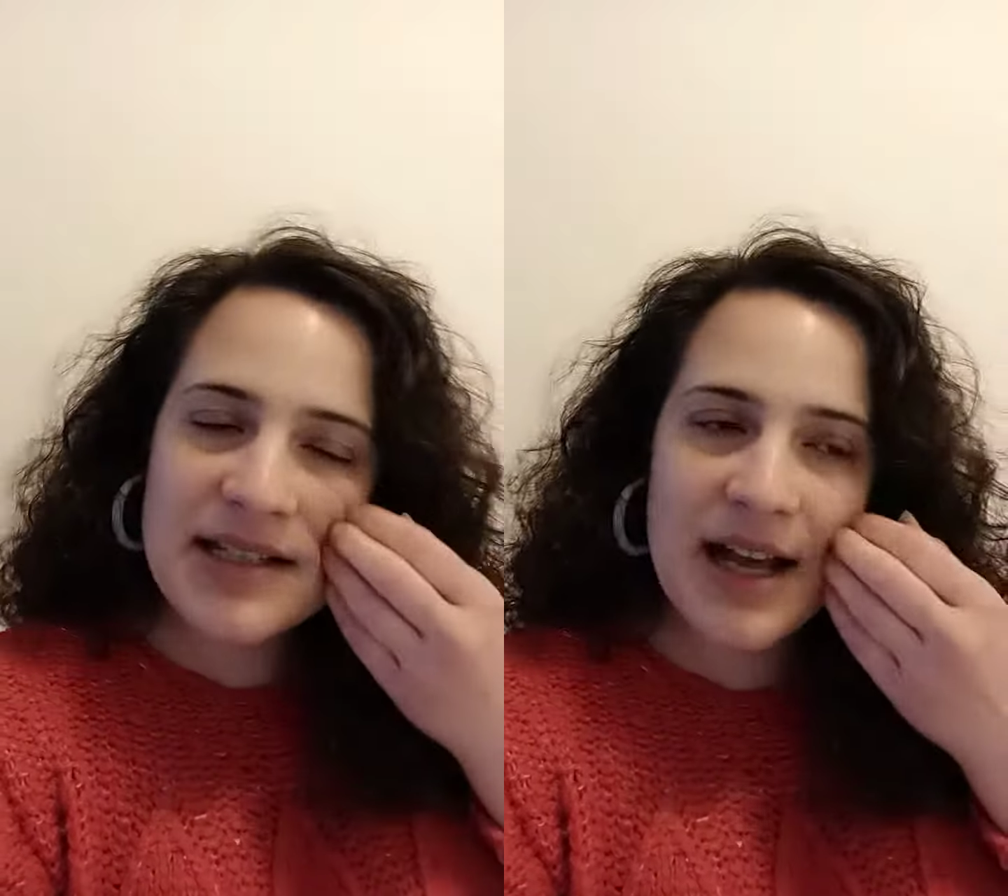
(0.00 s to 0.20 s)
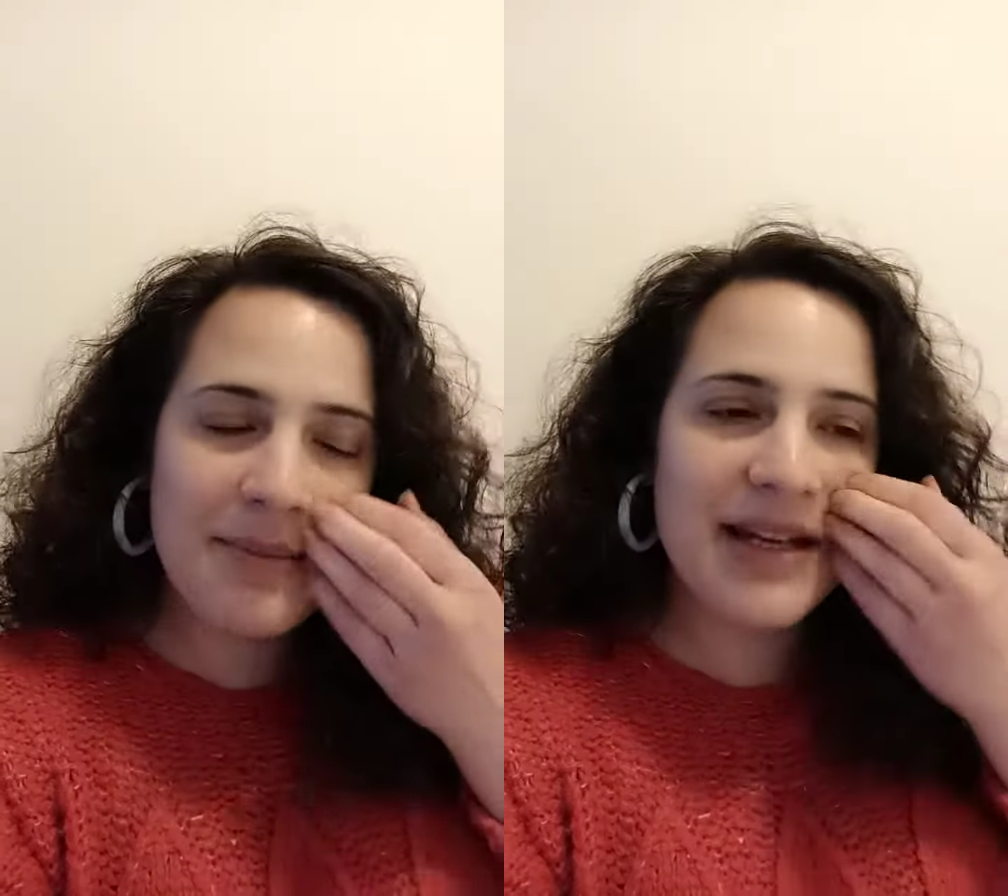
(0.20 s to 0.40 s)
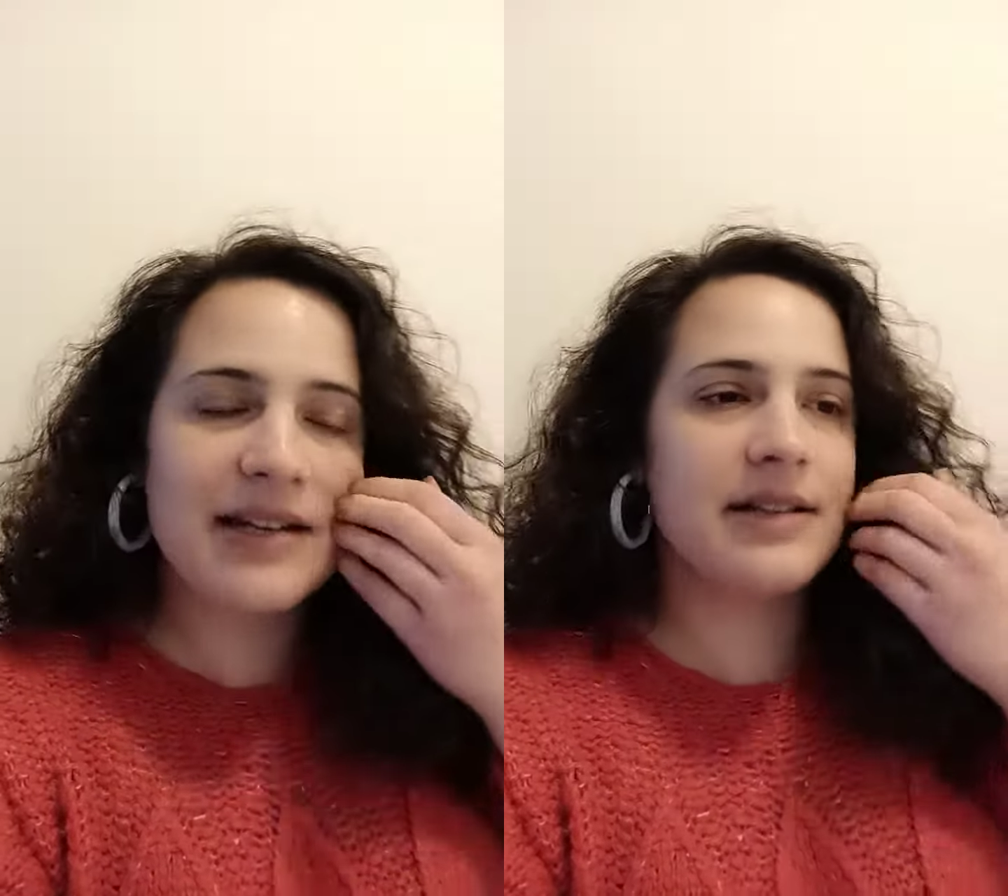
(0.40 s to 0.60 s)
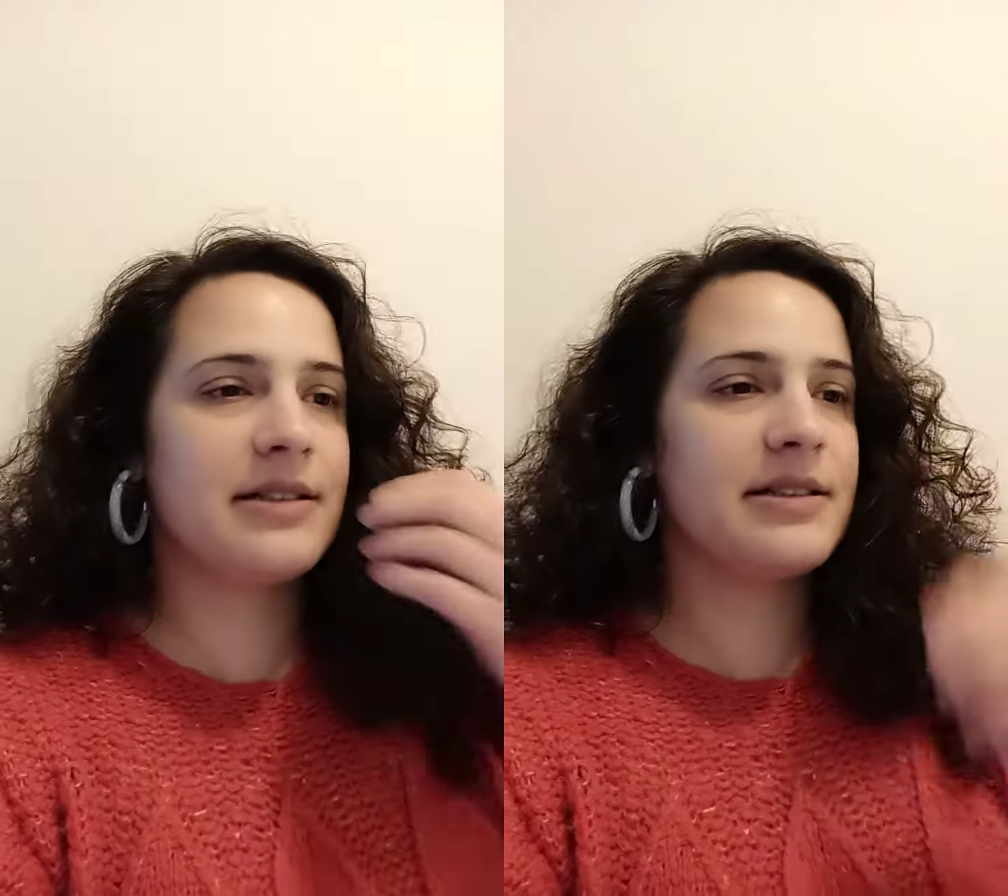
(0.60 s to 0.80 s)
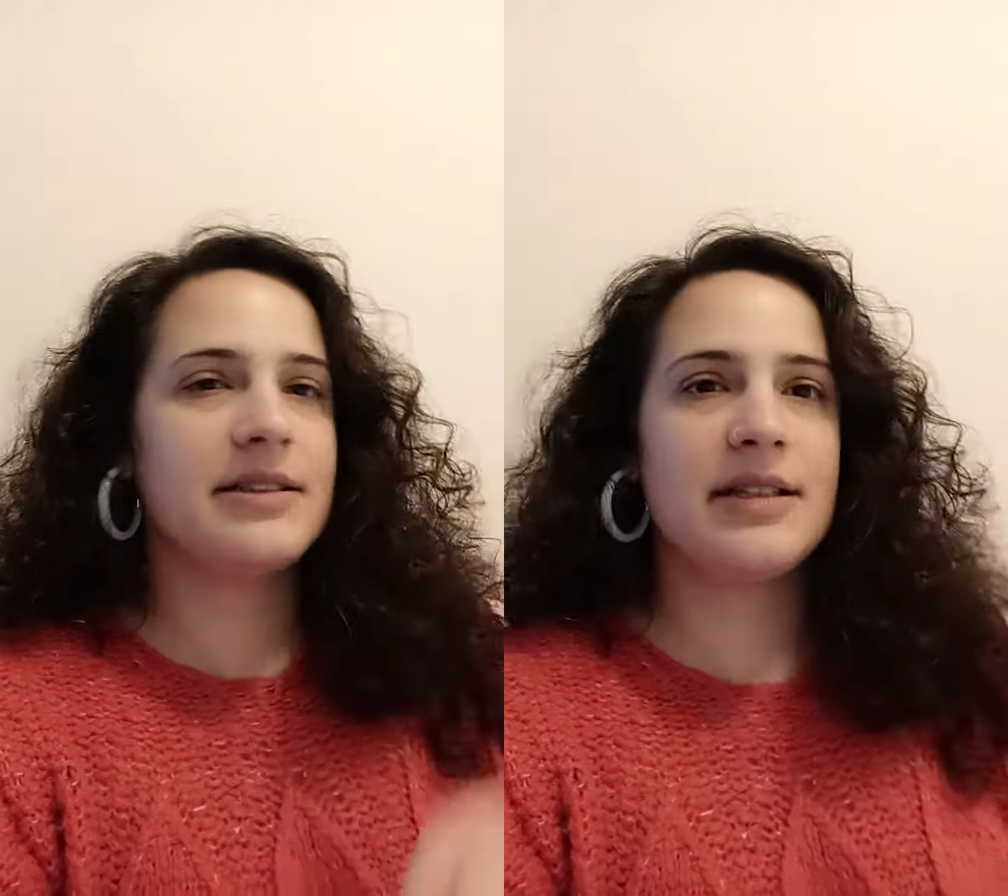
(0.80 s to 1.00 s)
I mean,
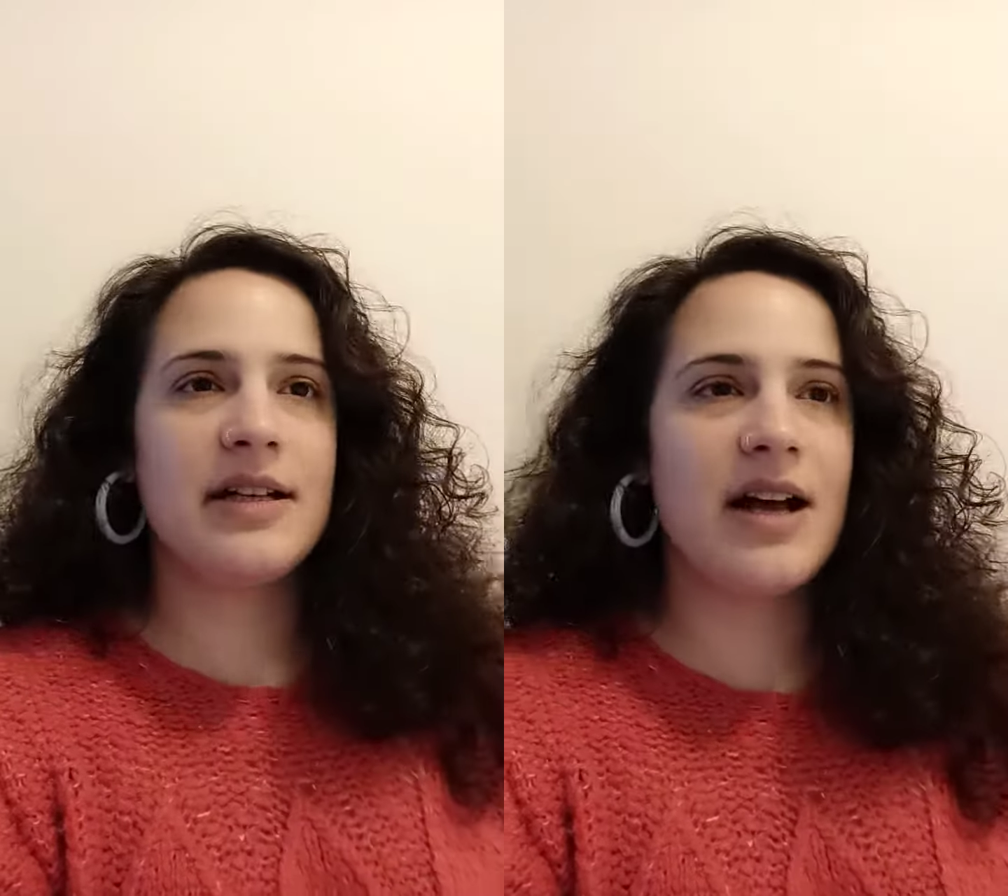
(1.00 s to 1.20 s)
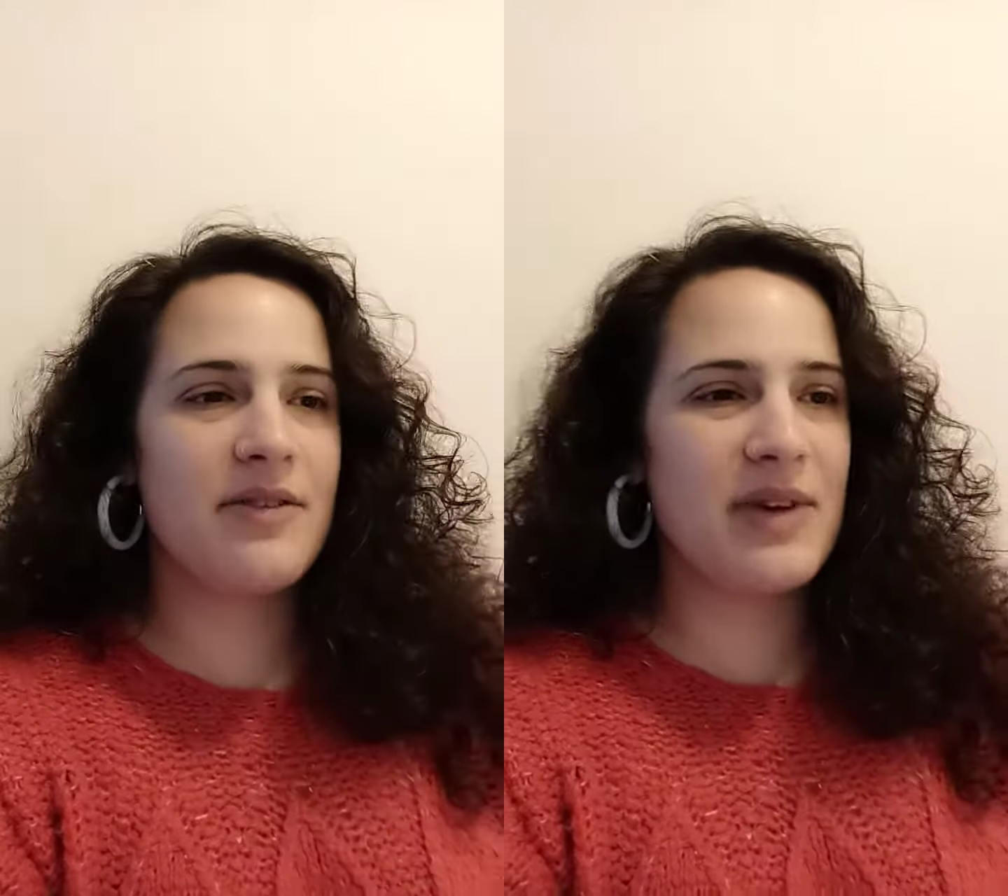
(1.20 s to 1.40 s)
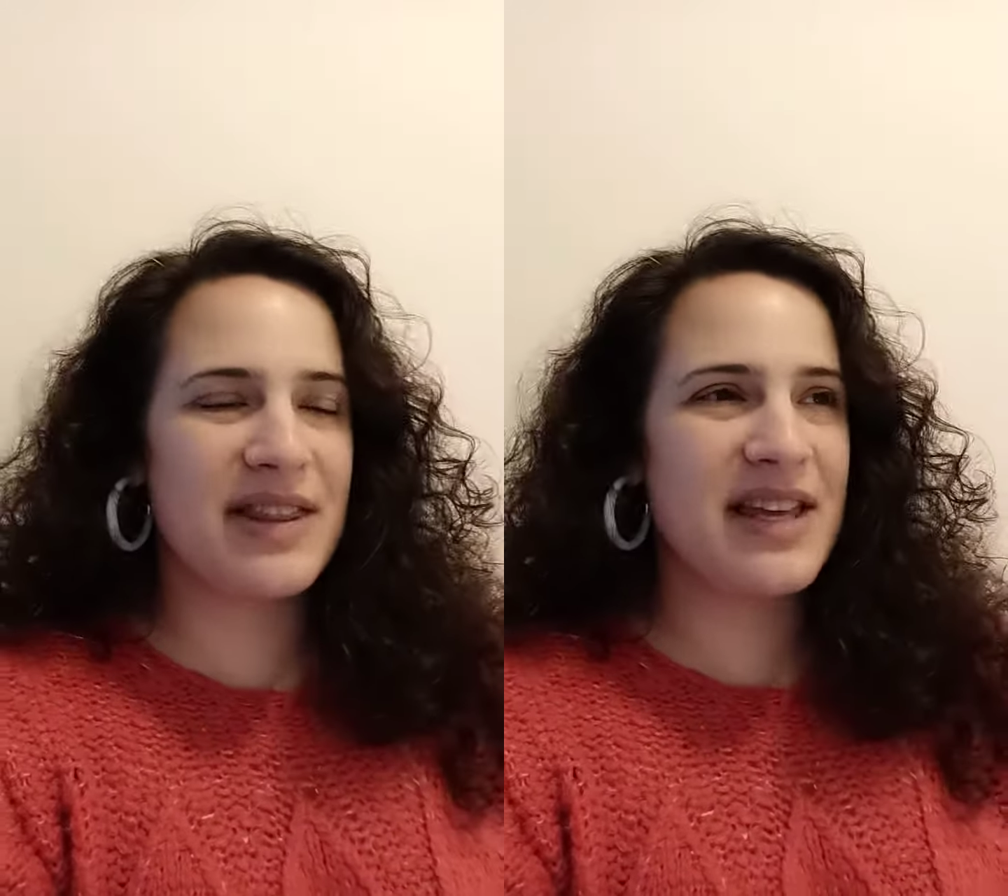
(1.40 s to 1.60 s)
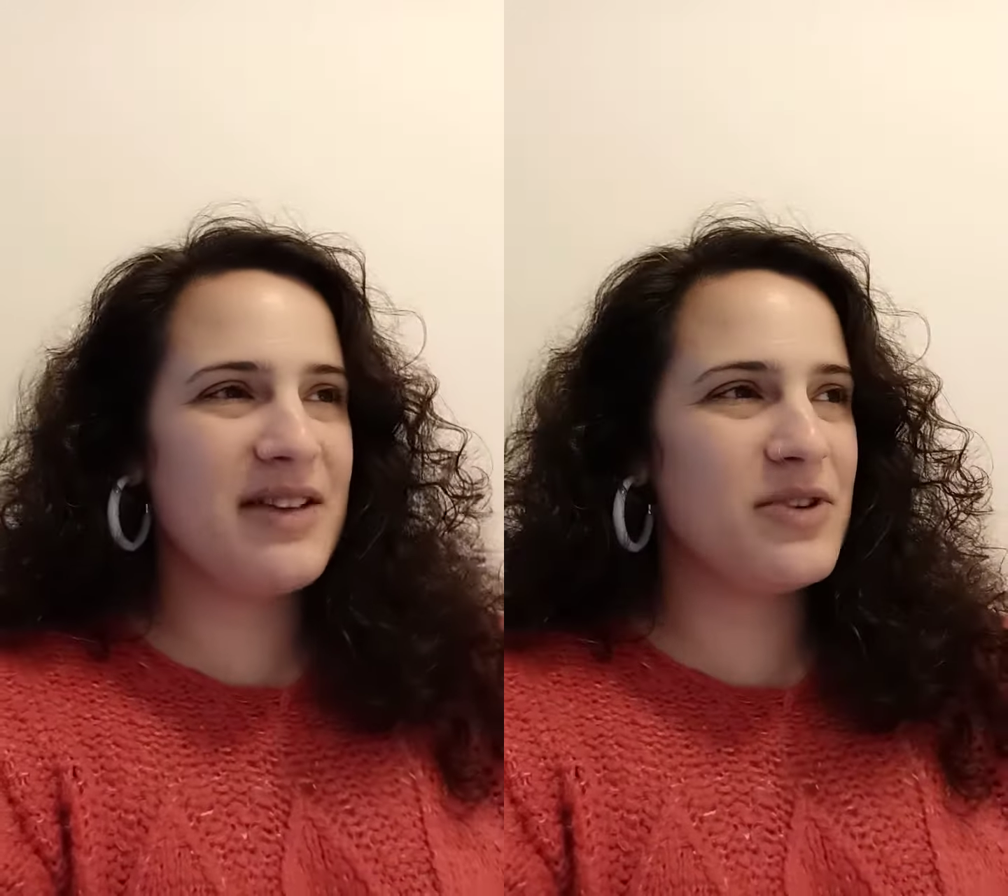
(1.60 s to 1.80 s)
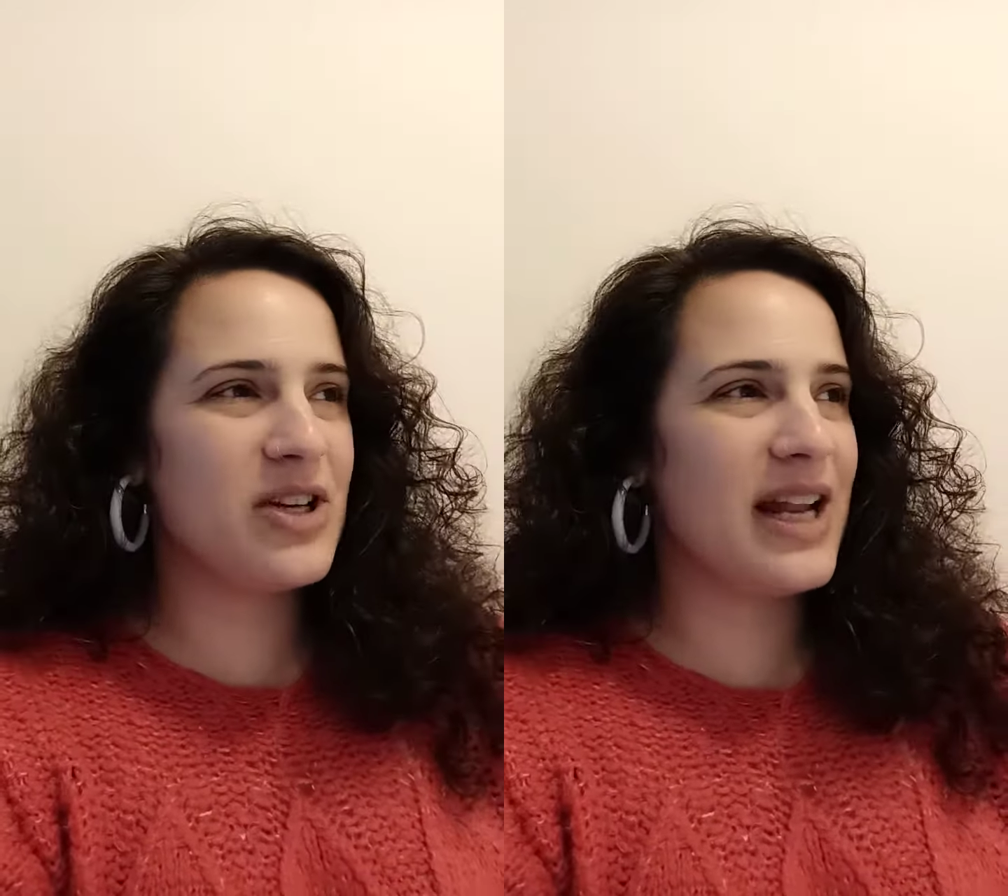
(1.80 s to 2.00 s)
I think
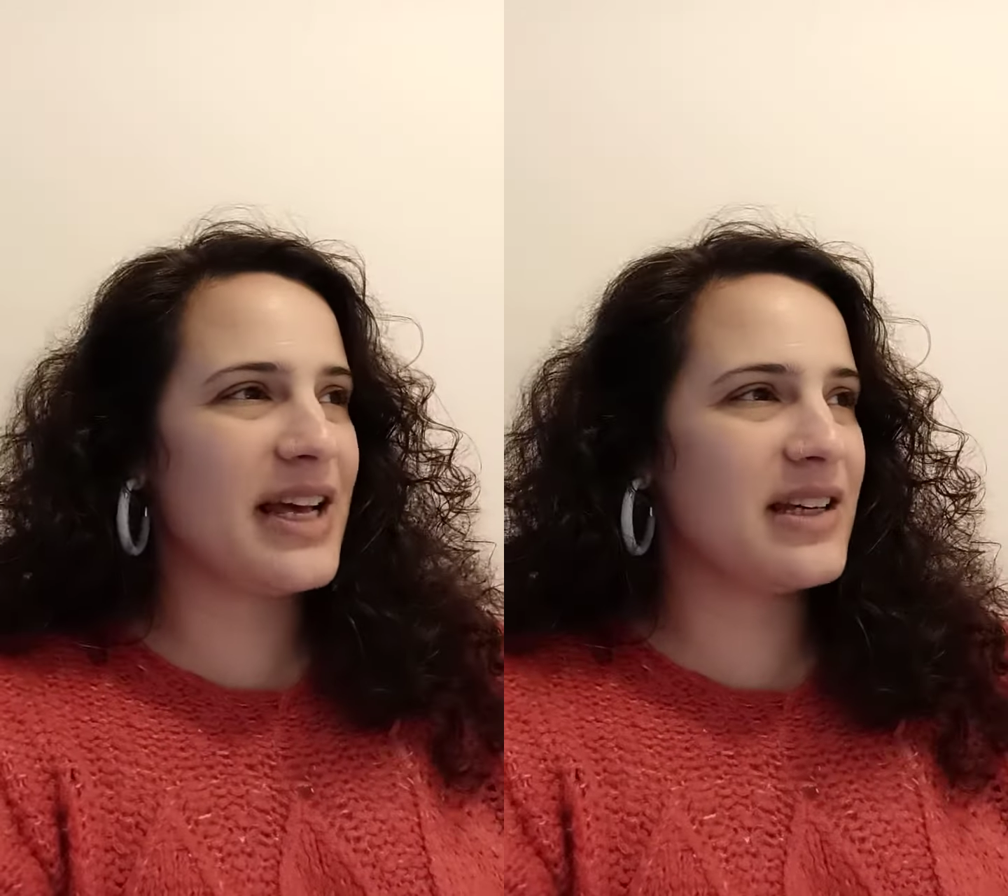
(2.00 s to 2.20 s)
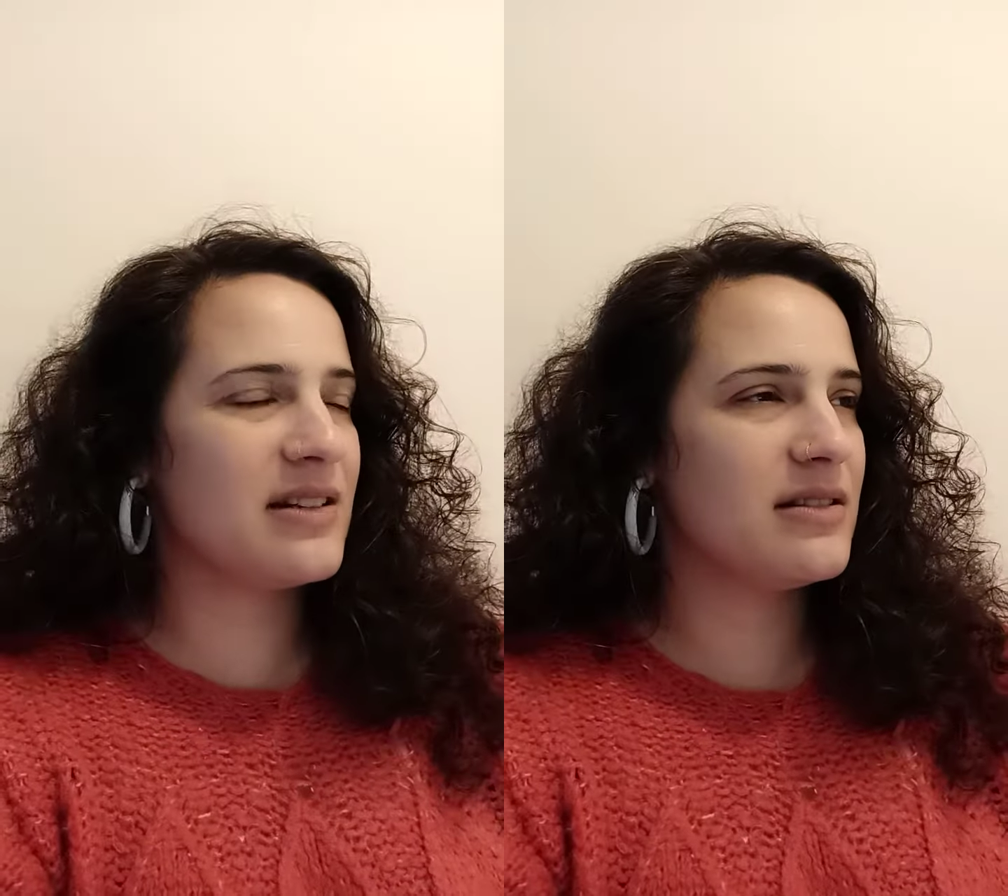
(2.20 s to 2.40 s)
I've got like